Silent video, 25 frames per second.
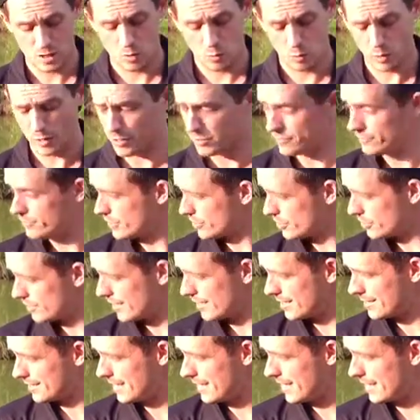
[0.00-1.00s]
When I fish
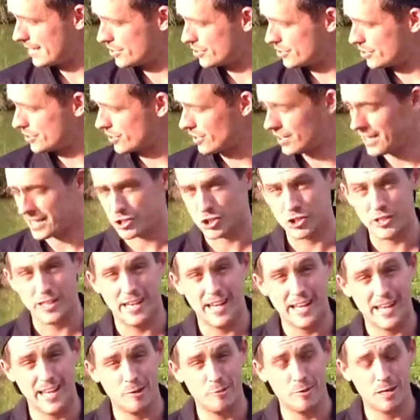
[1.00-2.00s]
down the edge, I actually
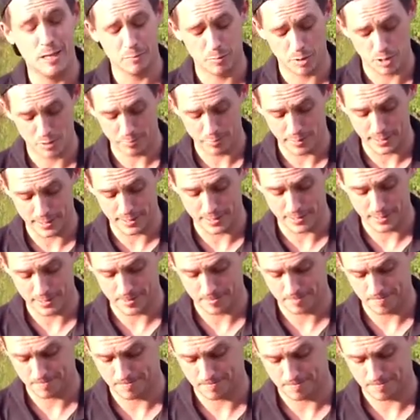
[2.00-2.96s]
hair rig my baits.